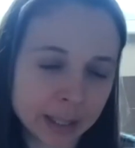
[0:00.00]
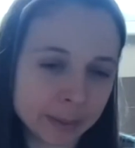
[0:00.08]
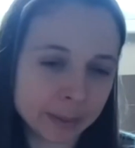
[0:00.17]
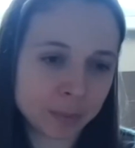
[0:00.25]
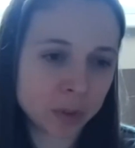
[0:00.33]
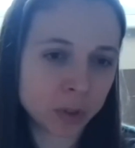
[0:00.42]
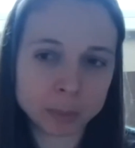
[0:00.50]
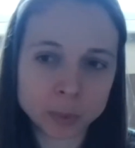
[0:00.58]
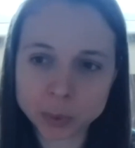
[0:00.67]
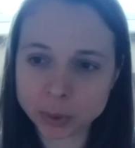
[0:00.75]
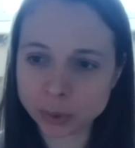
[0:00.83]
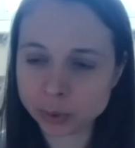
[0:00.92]
like
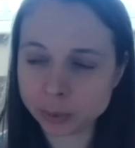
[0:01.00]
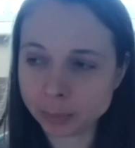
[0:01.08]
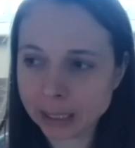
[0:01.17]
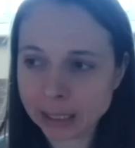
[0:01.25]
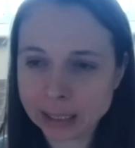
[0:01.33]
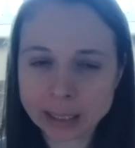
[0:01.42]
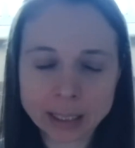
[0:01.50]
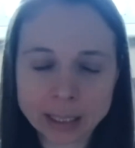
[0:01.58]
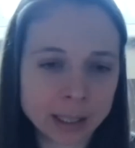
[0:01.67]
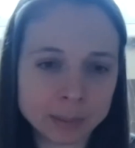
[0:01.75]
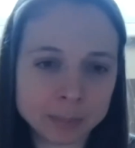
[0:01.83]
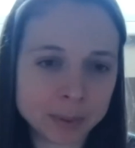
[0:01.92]
Zoom or Google Meet
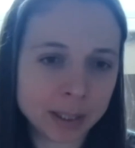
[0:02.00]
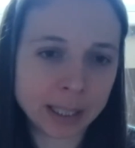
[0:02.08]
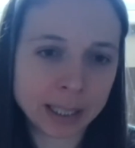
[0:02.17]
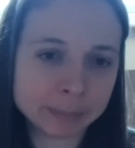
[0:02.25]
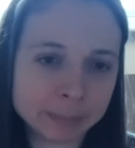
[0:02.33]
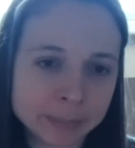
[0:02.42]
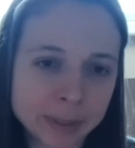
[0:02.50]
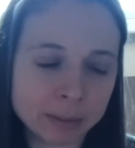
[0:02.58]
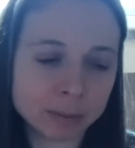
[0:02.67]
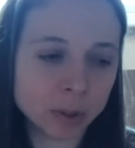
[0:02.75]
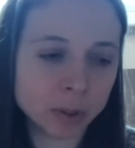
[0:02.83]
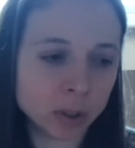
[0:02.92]
that I
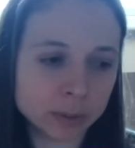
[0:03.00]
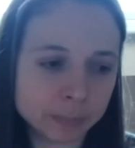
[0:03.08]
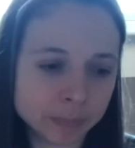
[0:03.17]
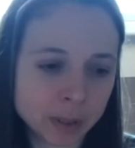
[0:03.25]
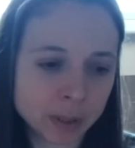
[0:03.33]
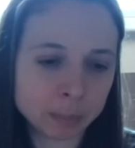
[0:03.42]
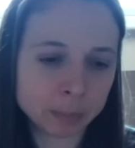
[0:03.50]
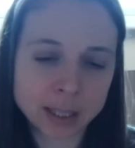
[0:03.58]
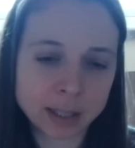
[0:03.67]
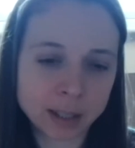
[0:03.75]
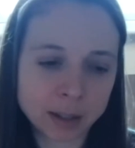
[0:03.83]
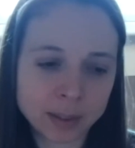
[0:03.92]
get wrong.
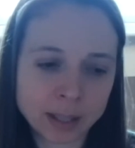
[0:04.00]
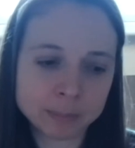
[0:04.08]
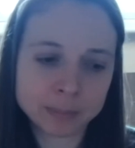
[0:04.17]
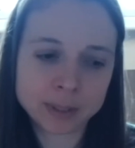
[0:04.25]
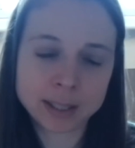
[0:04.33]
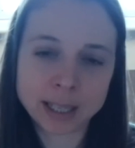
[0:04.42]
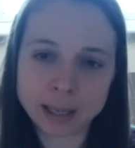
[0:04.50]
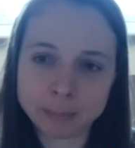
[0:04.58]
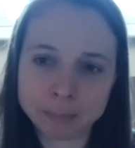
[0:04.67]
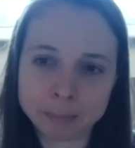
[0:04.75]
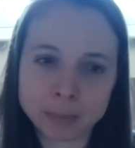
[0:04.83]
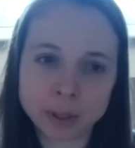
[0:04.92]
That
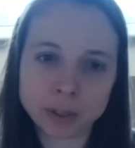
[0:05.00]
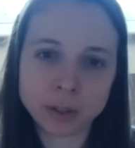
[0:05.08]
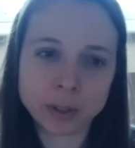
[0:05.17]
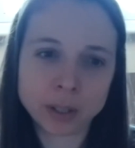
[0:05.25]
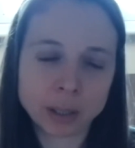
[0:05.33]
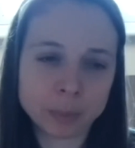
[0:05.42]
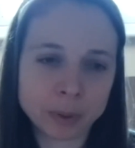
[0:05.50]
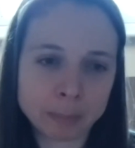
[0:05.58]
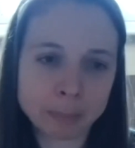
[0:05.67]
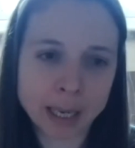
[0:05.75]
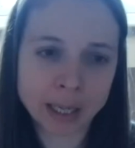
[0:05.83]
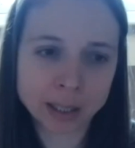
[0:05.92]
damn bug that you get with
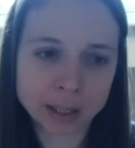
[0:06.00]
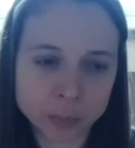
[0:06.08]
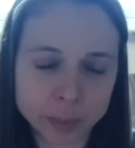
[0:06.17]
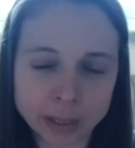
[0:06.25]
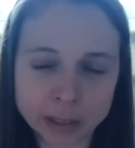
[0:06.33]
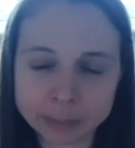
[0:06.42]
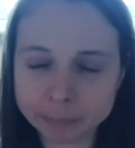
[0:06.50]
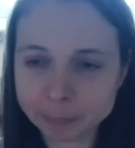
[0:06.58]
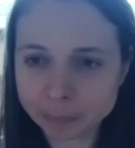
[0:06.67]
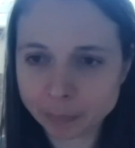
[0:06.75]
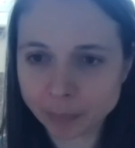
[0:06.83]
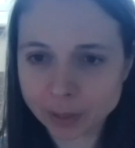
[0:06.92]
a Mac as well.